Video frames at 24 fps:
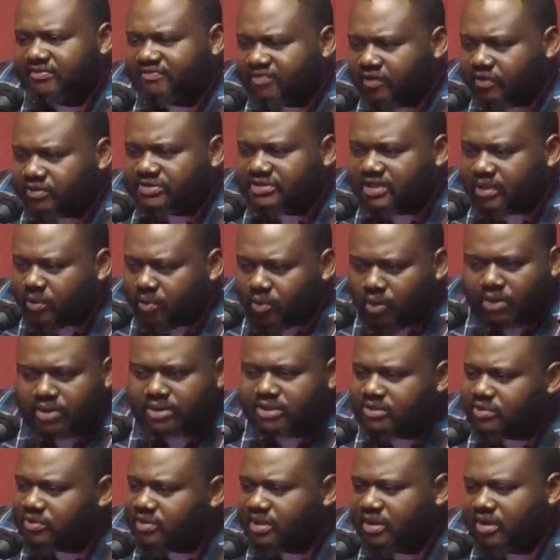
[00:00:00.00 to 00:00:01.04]
folks that worked
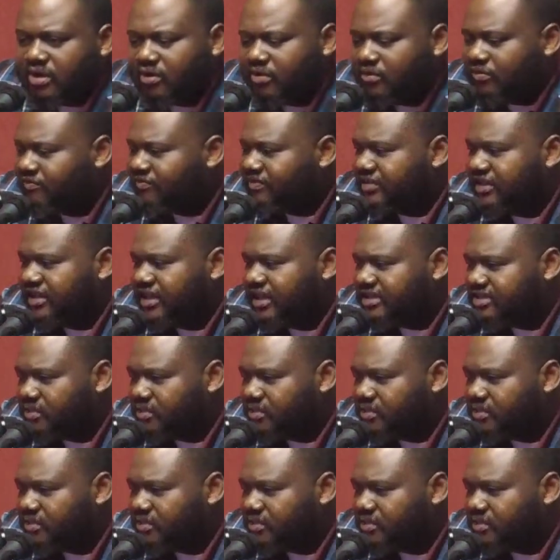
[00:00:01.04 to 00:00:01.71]
during COVID at